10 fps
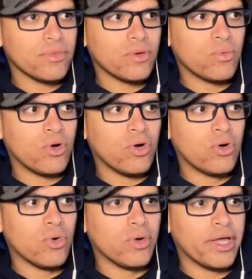
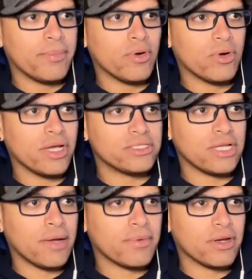Whoa, hey, bro, like,
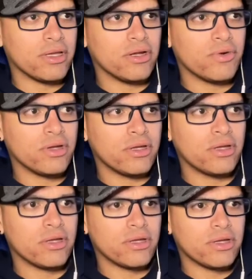stop glittering.
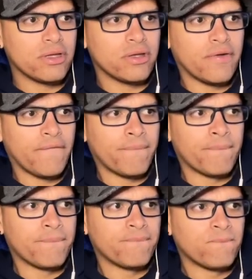You're that
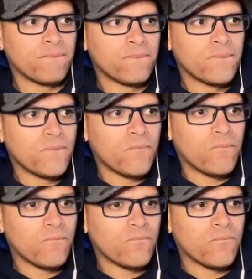guy.
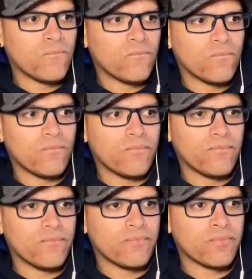My
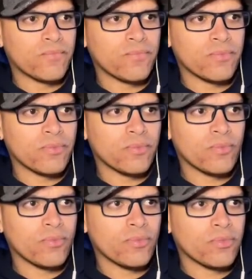savior.
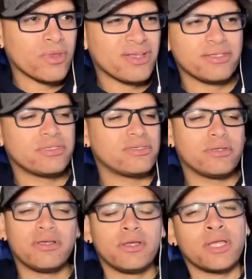
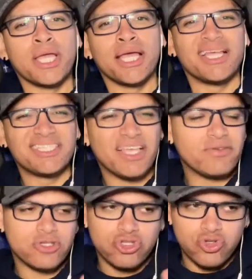Savior?
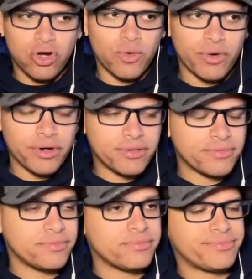Savior's a strong word.
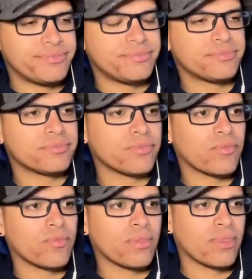Here's a new
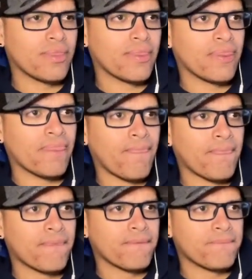
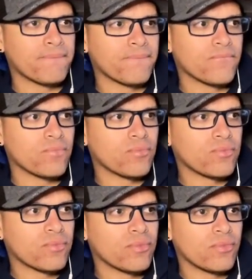one. I'm more used to
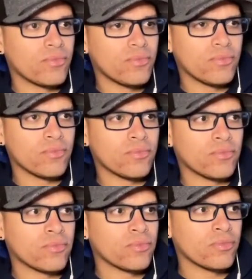Toya.
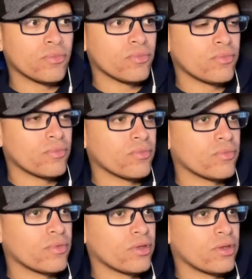As in
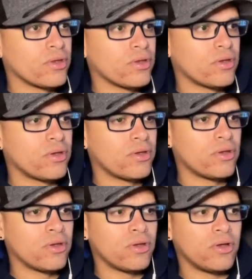ten nights.
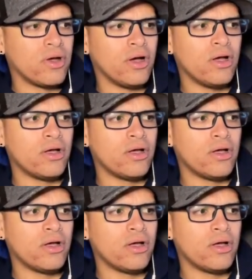Huh?